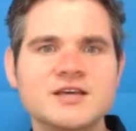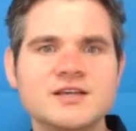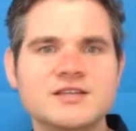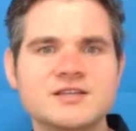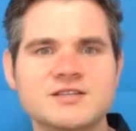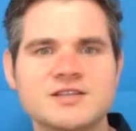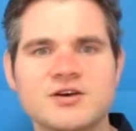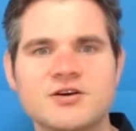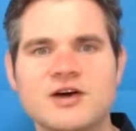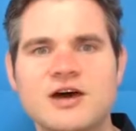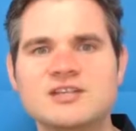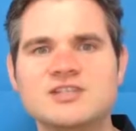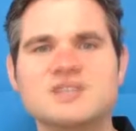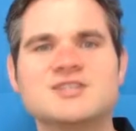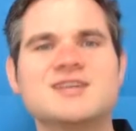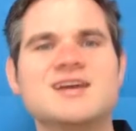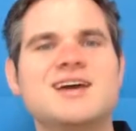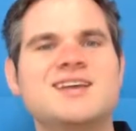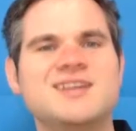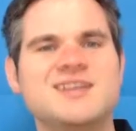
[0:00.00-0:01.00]
So
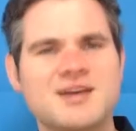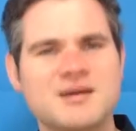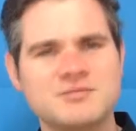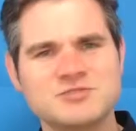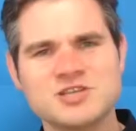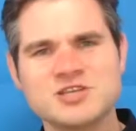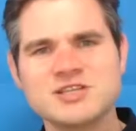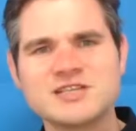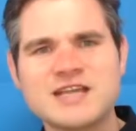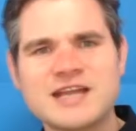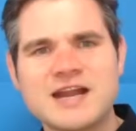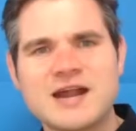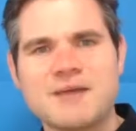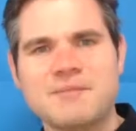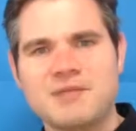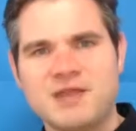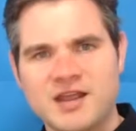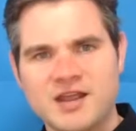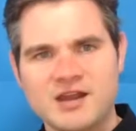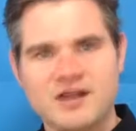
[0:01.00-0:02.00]
I'm just saying I
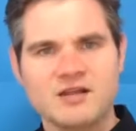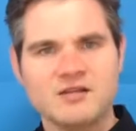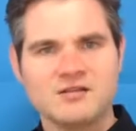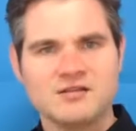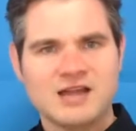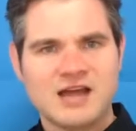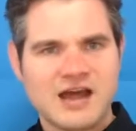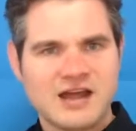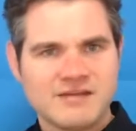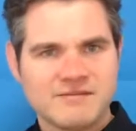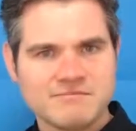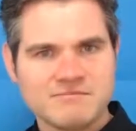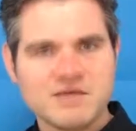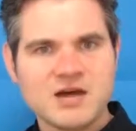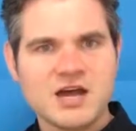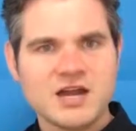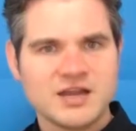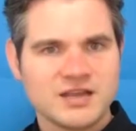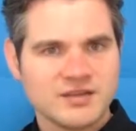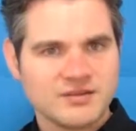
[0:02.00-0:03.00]
paid a lot of
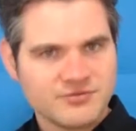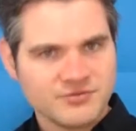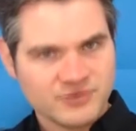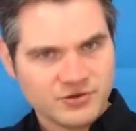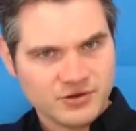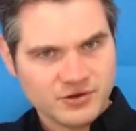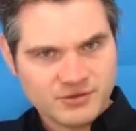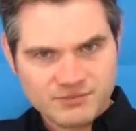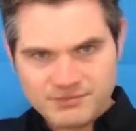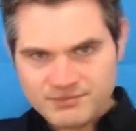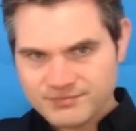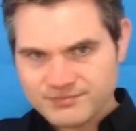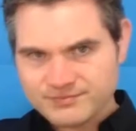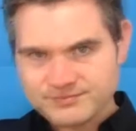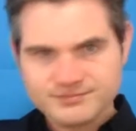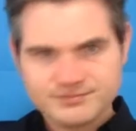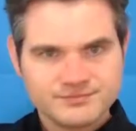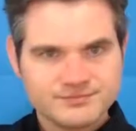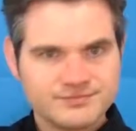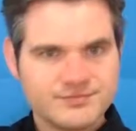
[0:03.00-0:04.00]
money for
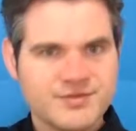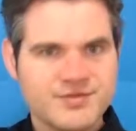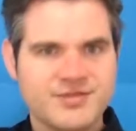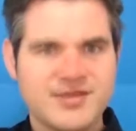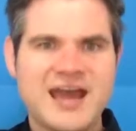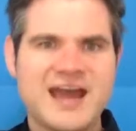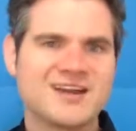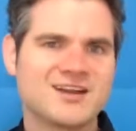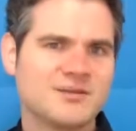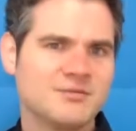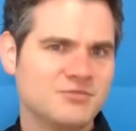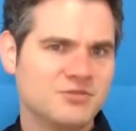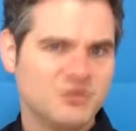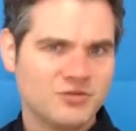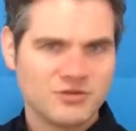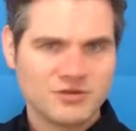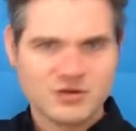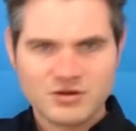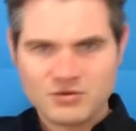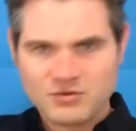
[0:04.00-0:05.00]
that
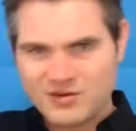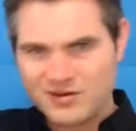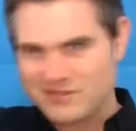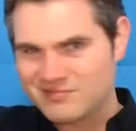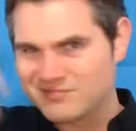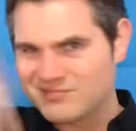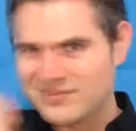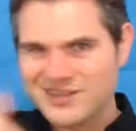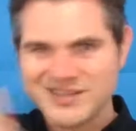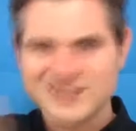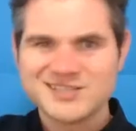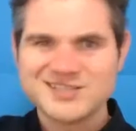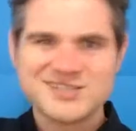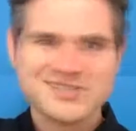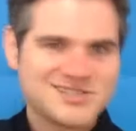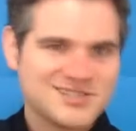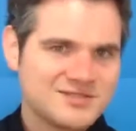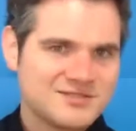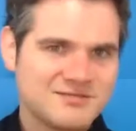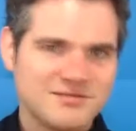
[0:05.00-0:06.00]
computer or
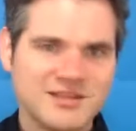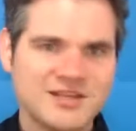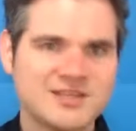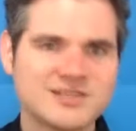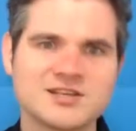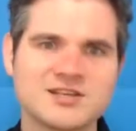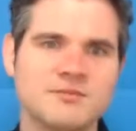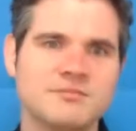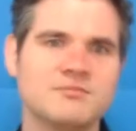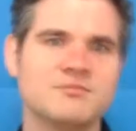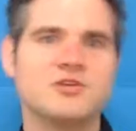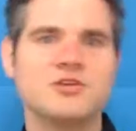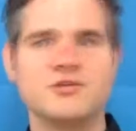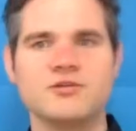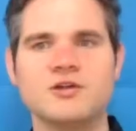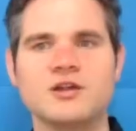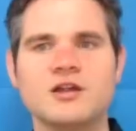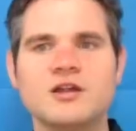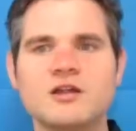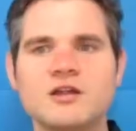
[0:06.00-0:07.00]
this
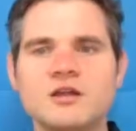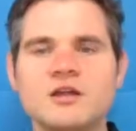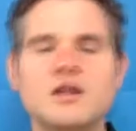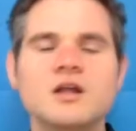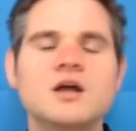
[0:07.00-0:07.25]
computer.